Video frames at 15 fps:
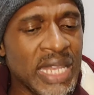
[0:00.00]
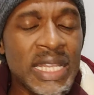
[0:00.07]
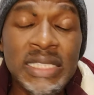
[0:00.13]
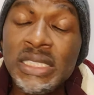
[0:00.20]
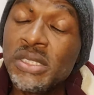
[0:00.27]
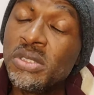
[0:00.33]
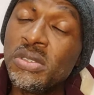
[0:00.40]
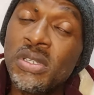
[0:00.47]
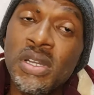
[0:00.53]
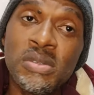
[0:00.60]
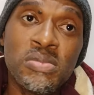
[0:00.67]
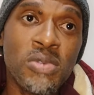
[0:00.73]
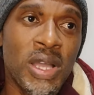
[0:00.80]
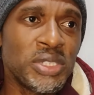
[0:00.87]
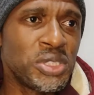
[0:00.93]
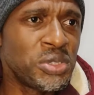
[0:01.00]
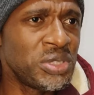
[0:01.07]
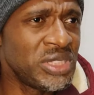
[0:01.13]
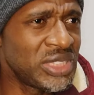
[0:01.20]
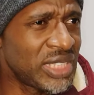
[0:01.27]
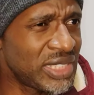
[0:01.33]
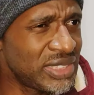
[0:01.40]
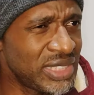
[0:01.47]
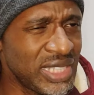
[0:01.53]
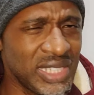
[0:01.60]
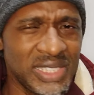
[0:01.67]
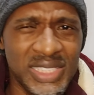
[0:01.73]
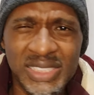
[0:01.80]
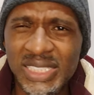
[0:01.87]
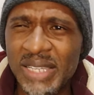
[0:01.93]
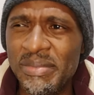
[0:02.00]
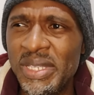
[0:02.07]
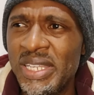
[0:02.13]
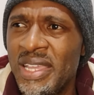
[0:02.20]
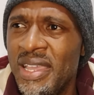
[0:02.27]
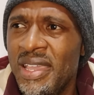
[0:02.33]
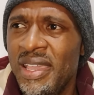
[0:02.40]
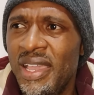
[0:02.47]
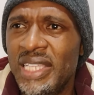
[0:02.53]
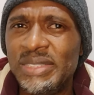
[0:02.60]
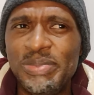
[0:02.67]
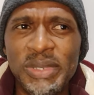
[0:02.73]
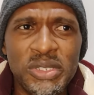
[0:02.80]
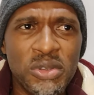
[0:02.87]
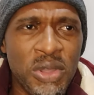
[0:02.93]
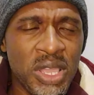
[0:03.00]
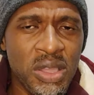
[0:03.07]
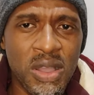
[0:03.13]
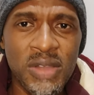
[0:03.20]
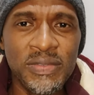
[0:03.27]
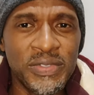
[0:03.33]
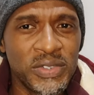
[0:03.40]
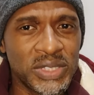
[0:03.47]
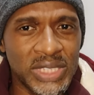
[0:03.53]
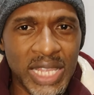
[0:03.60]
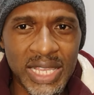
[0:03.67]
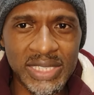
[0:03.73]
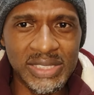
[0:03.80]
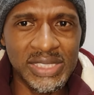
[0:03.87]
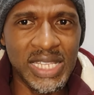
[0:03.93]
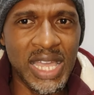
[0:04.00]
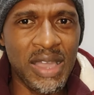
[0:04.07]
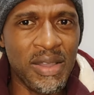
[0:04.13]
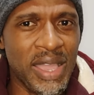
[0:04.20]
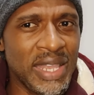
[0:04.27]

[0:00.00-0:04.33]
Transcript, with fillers: And I did not want to entertain this. I mean, it's been going on for days now.